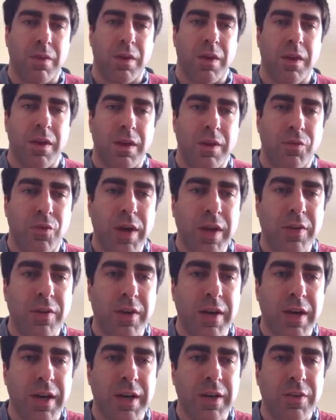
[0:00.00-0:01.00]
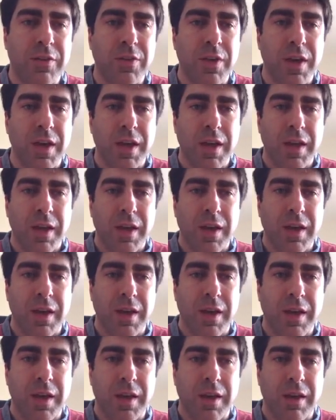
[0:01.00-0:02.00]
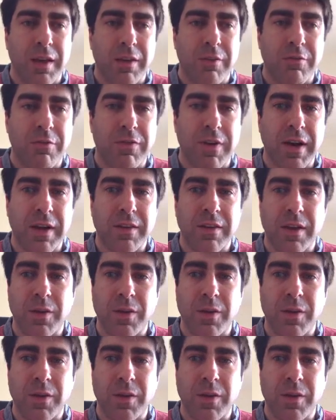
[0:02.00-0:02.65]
recognize. In fact,